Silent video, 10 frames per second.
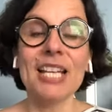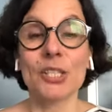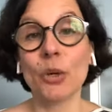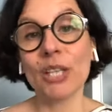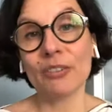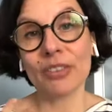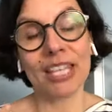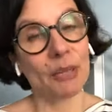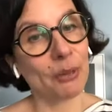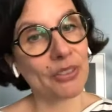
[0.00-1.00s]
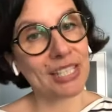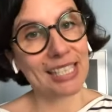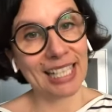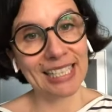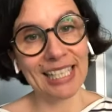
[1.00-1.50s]
So if you think about this
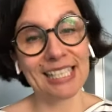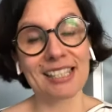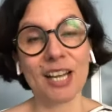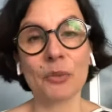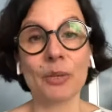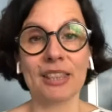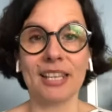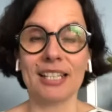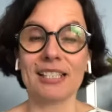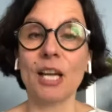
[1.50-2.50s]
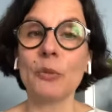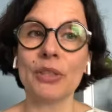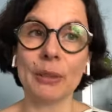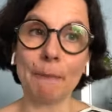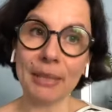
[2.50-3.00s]
technique, start with
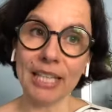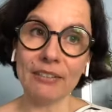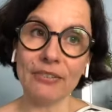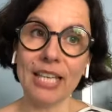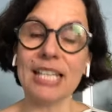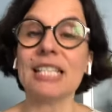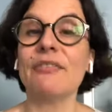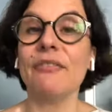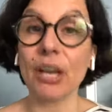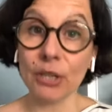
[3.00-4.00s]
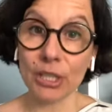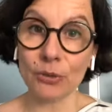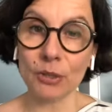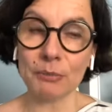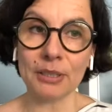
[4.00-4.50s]
the beef. It's very
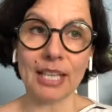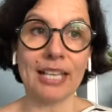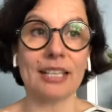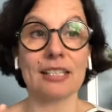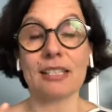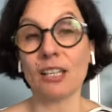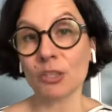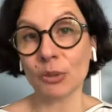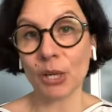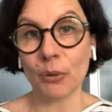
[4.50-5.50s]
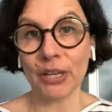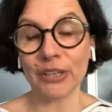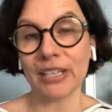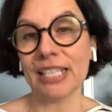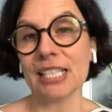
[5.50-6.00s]
doable and does not require
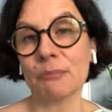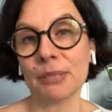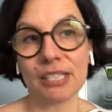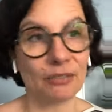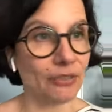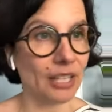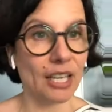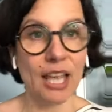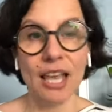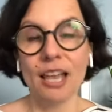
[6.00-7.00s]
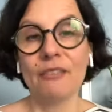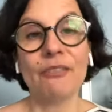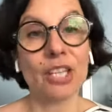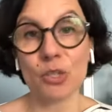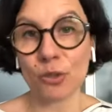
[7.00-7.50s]
any specific
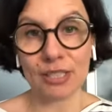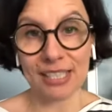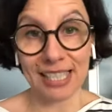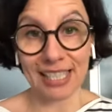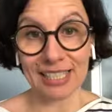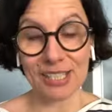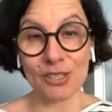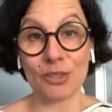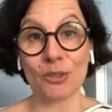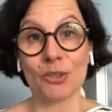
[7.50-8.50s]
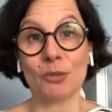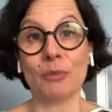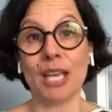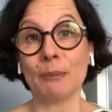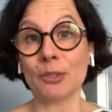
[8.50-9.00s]
visual skills to
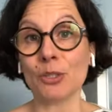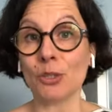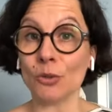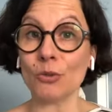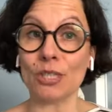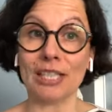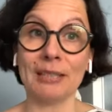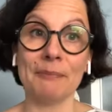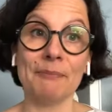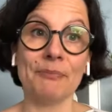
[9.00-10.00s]
be able to use it.